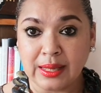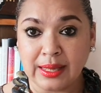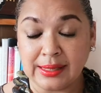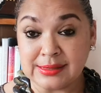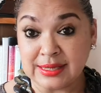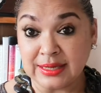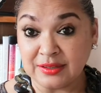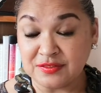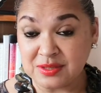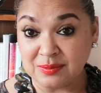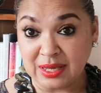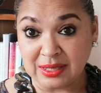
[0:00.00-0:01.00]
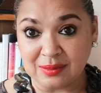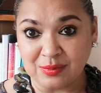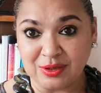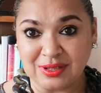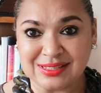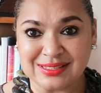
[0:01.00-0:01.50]
and he lived in my
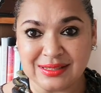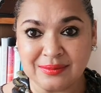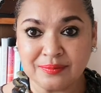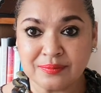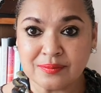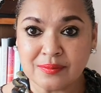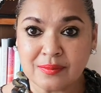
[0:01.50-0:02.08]
community